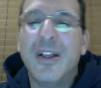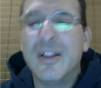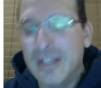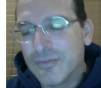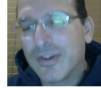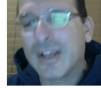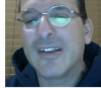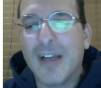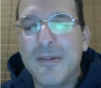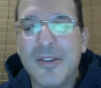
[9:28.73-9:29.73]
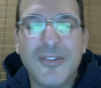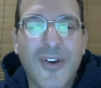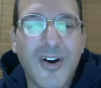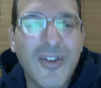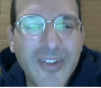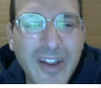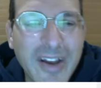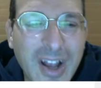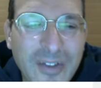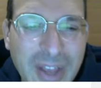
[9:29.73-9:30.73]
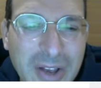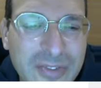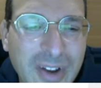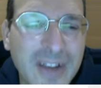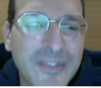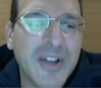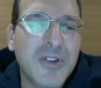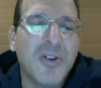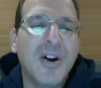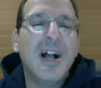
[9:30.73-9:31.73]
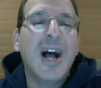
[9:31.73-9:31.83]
Leaf breaking time is the fall. So there you go. That was very very cool.